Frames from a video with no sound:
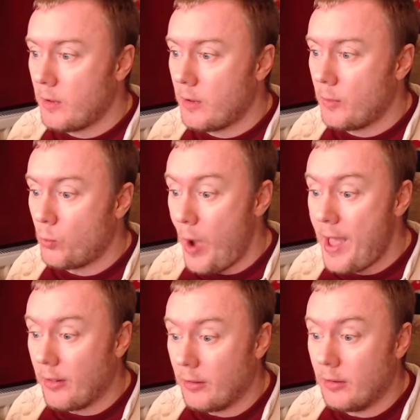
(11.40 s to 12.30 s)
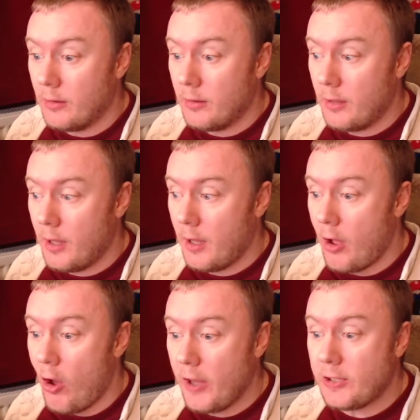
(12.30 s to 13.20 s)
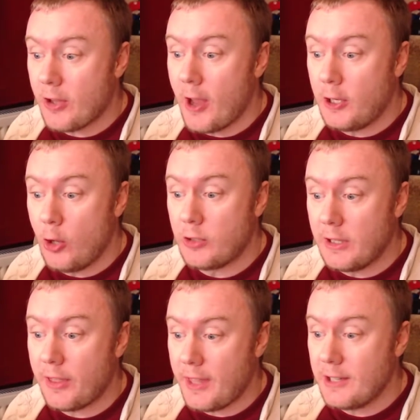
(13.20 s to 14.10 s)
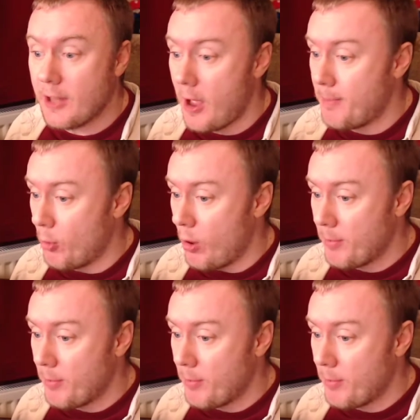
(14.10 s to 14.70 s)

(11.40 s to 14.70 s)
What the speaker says: Well, I started using the things that I bought.